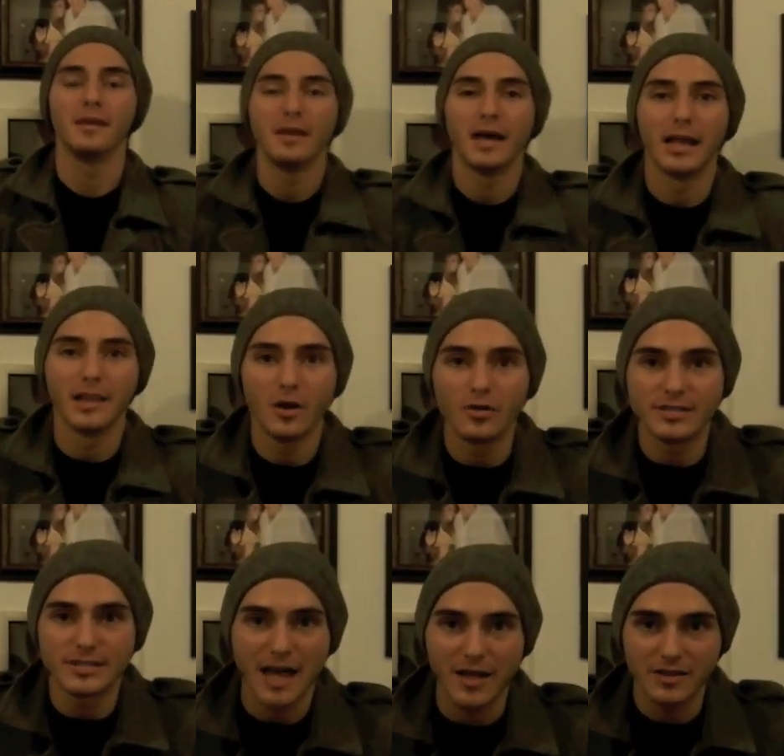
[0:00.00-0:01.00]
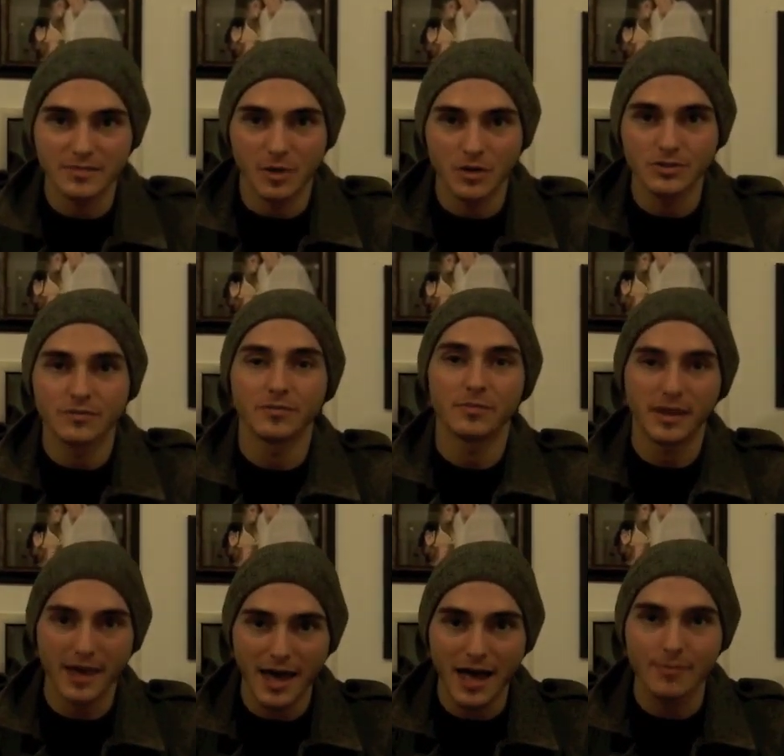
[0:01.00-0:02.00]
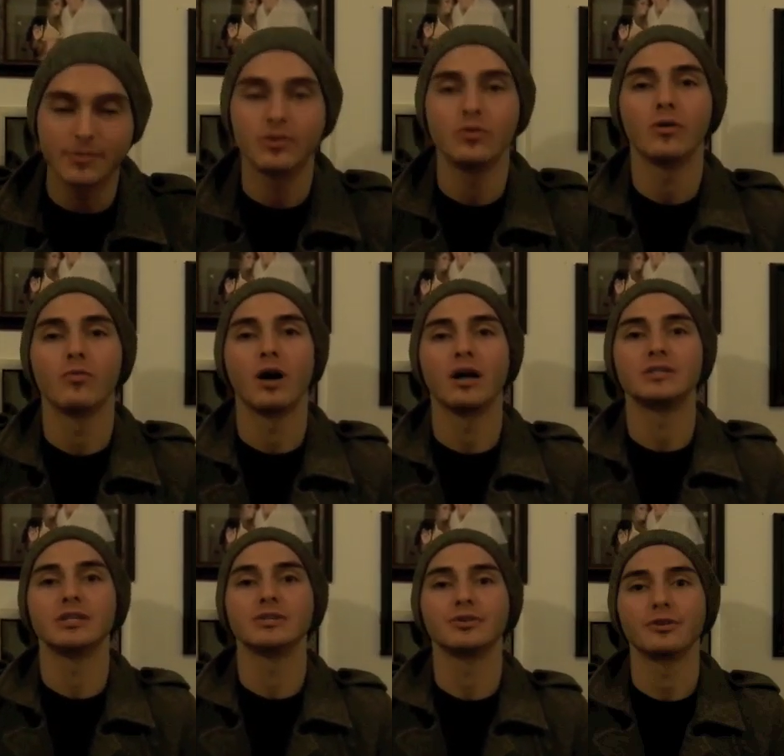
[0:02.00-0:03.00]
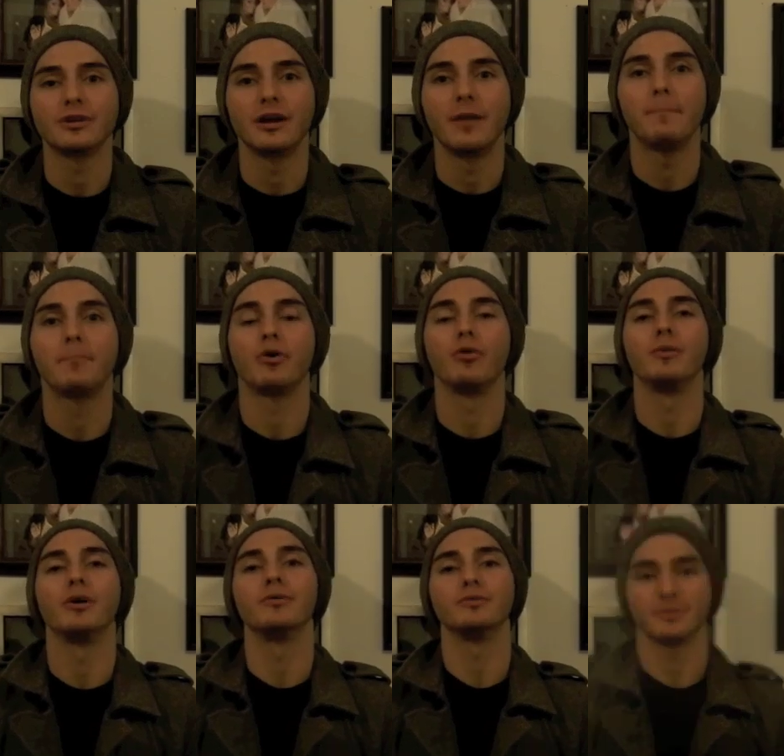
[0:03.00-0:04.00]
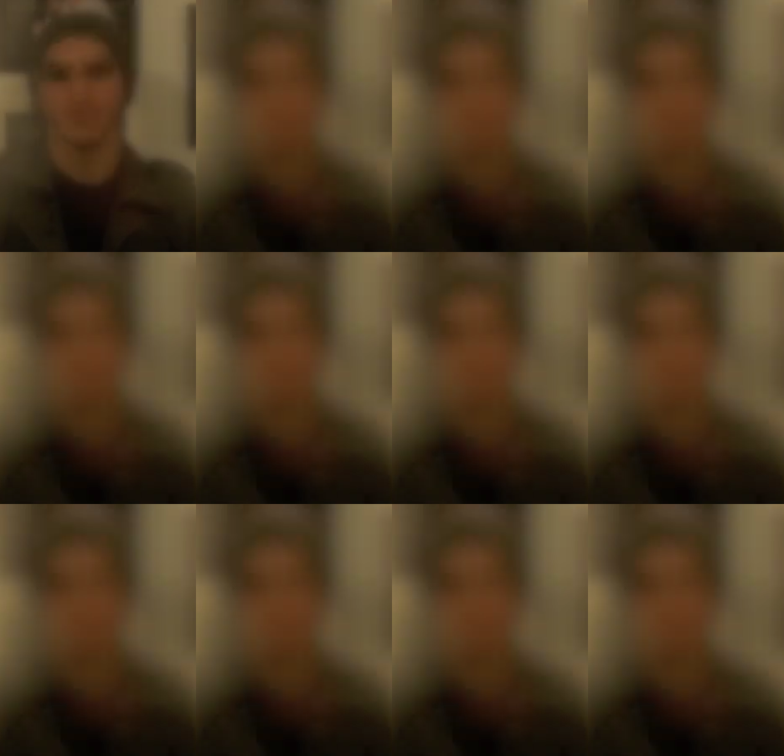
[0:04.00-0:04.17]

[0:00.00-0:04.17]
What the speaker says: Hello, this is Alex Marshall from The Cab, and you are watching Turn It Up Promos.